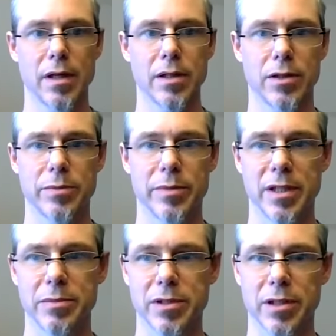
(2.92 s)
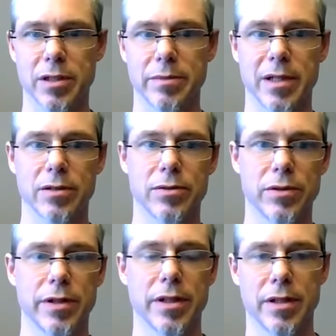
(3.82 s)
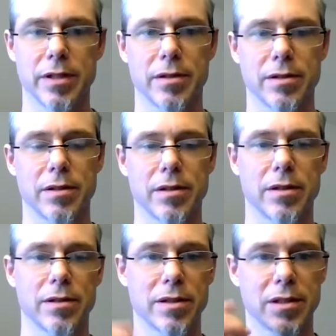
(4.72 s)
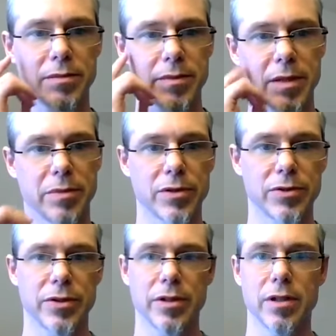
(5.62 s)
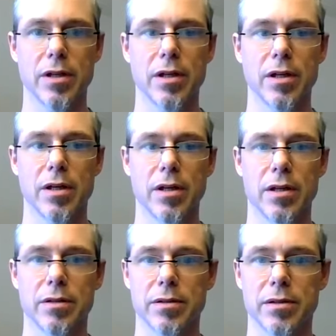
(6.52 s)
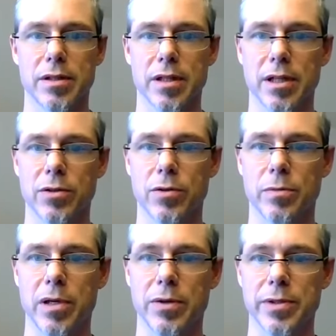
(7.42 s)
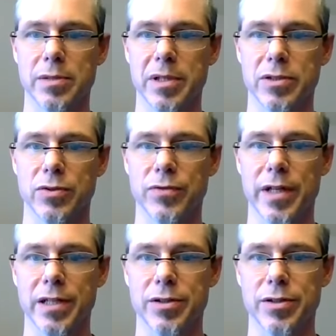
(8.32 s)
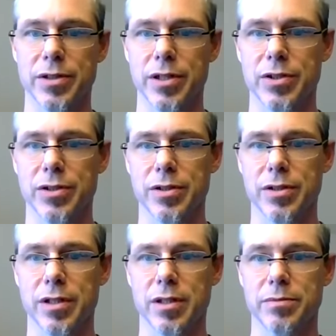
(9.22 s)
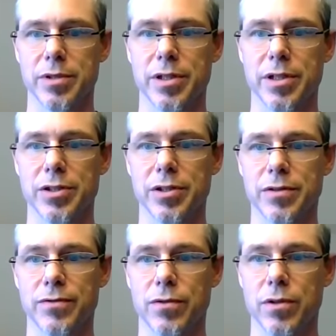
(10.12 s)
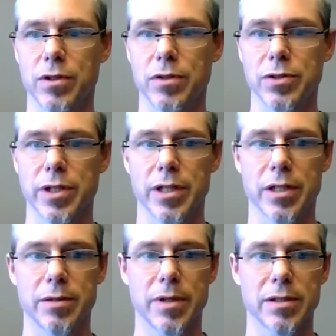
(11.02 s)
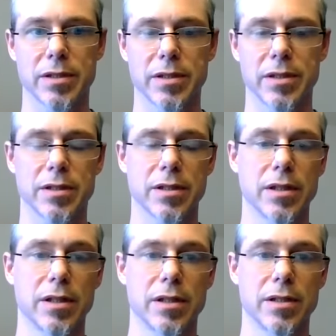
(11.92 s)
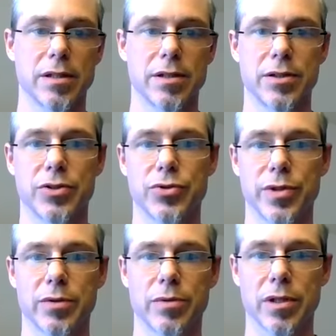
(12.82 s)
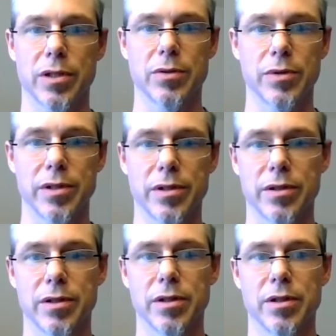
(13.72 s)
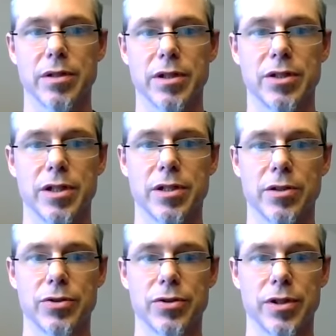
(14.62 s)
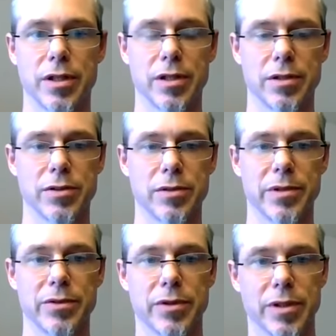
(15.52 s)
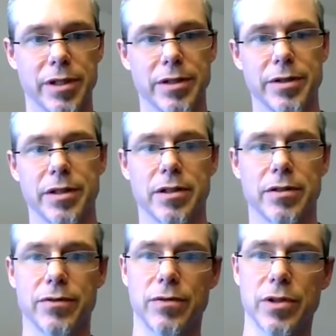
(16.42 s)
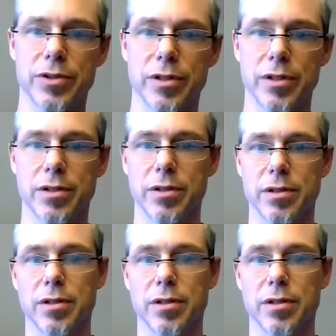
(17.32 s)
Hello, my name is Tucker McElroy, and this is my poster with the title Polyspectral Factorization and Prediction for Quadratic Processes. This is joint work with DJ Ghosh and Jemendra Lahiri of Washington